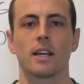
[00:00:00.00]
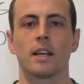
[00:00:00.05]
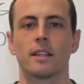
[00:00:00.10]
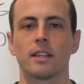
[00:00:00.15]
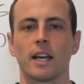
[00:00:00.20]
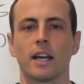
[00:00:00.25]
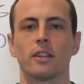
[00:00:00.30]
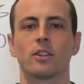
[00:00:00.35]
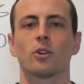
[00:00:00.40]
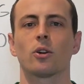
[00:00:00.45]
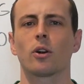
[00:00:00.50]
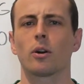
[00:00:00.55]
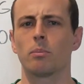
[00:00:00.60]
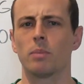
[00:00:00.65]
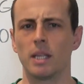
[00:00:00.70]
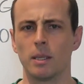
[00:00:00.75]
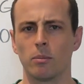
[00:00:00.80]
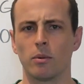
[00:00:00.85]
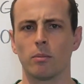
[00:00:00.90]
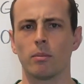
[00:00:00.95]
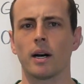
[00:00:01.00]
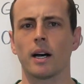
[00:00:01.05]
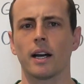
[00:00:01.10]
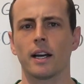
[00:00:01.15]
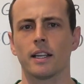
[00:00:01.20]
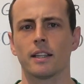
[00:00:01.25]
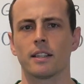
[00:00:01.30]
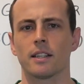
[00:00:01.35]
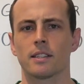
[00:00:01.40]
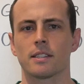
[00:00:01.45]
and that there are people
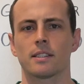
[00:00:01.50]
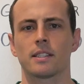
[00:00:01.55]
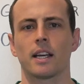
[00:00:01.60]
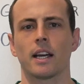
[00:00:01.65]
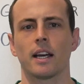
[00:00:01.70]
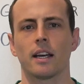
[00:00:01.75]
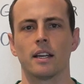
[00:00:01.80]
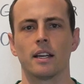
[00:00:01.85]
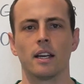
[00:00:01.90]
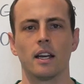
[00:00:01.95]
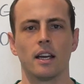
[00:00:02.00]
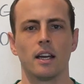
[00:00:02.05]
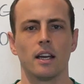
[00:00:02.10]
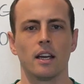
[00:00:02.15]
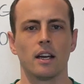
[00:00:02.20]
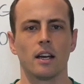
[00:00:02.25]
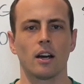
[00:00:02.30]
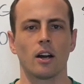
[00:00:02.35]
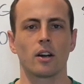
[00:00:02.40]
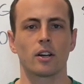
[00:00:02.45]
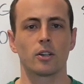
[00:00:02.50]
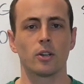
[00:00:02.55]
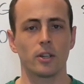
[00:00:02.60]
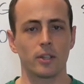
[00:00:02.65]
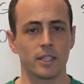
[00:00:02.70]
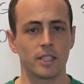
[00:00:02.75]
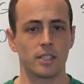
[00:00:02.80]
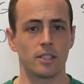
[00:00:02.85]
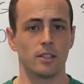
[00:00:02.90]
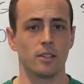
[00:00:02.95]
behind this that are
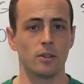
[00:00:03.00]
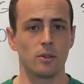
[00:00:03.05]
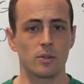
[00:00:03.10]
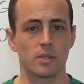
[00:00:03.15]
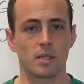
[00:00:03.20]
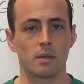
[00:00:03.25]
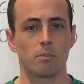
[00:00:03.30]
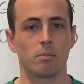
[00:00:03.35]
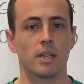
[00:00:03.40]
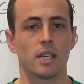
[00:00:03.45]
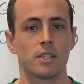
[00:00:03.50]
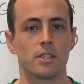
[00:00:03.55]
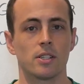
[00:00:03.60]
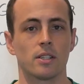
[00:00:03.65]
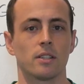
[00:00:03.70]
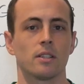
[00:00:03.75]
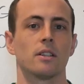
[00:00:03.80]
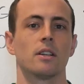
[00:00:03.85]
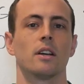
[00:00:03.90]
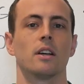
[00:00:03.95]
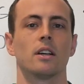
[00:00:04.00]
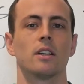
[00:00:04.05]
going to use the Pigeon